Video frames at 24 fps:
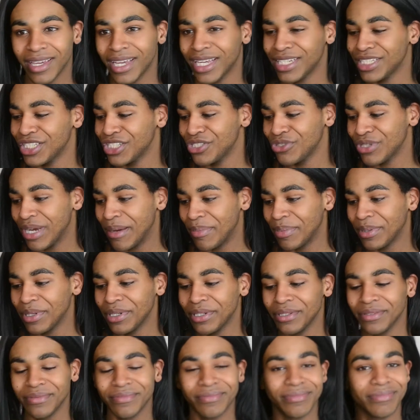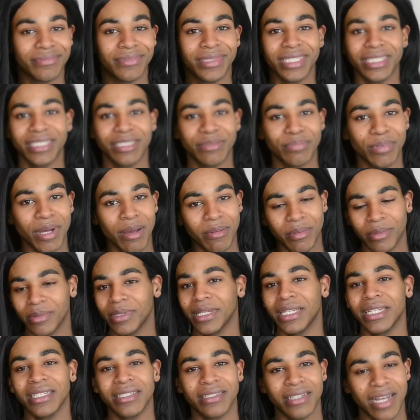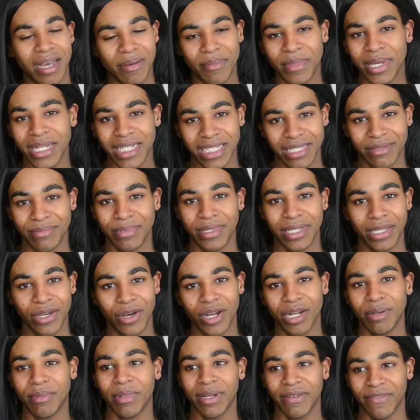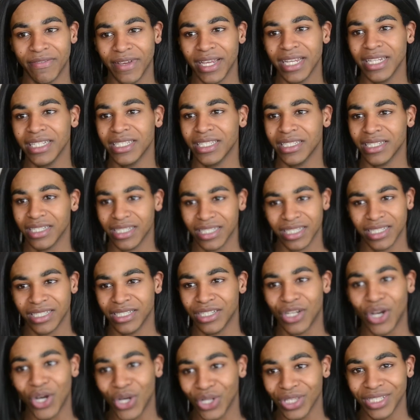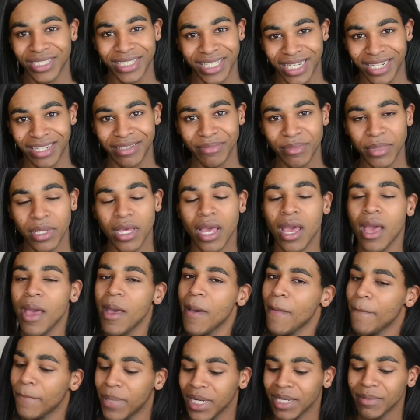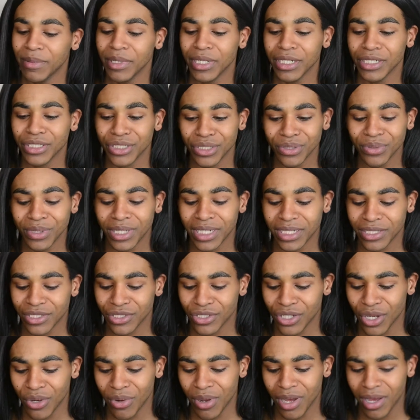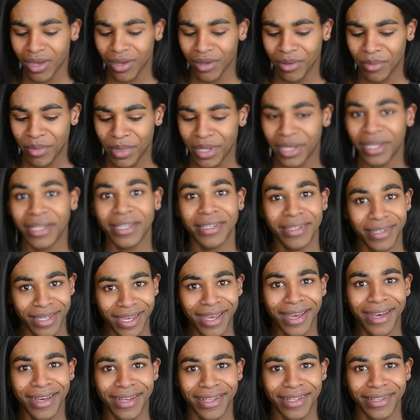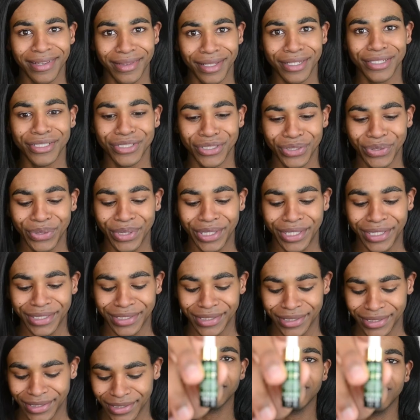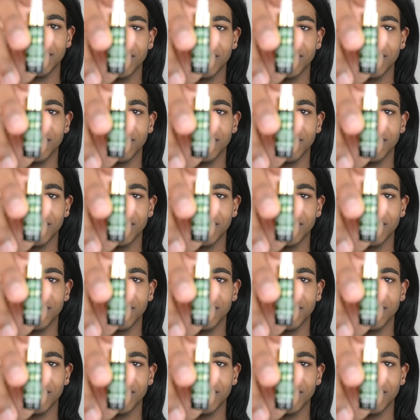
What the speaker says: It's a dropper. This probably is not meant to be on my face all the time, but I'm gonna do it. So yeah, let's do this.